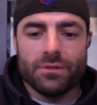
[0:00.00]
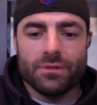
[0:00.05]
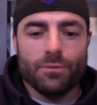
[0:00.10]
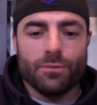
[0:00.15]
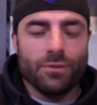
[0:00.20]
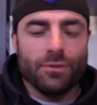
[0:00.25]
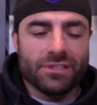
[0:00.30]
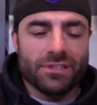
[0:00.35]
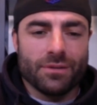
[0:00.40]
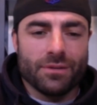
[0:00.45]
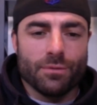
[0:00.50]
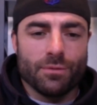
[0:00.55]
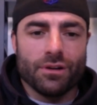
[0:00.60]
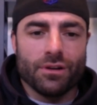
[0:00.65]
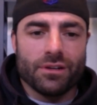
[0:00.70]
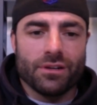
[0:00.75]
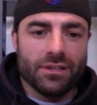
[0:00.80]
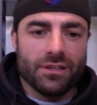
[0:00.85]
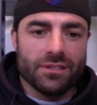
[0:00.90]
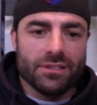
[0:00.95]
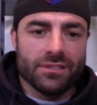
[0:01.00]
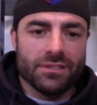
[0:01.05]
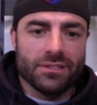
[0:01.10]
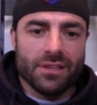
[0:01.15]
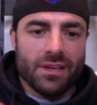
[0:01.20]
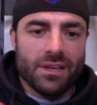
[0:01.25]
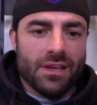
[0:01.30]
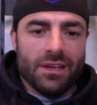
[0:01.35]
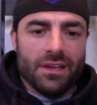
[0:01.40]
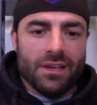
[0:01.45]
it wasn't going to work because
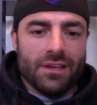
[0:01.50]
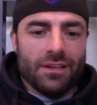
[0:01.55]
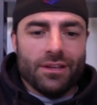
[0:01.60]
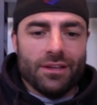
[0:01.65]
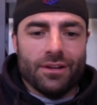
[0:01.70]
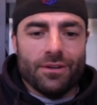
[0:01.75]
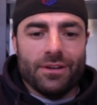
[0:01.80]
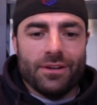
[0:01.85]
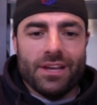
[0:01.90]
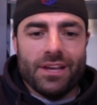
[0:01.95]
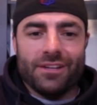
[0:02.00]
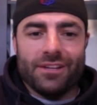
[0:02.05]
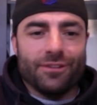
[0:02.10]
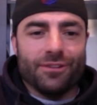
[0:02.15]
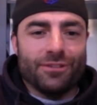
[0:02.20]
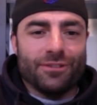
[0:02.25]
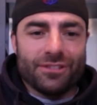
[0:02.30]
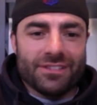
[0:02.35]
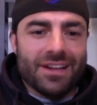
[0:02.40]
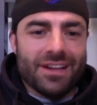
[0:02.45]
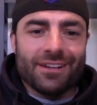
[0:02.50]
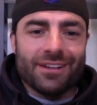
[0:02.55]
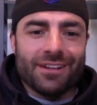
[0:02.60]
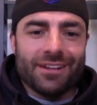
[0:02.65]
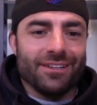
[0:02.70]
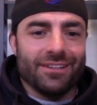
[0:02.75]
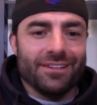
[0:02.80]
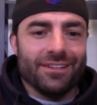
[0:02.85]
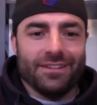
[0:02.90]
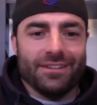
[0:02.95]
you know, Nate, you're just not
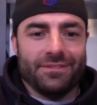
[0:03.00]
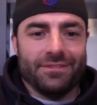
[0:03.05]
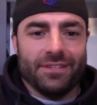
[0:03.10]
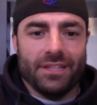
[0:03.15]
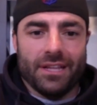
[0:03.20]
good enough.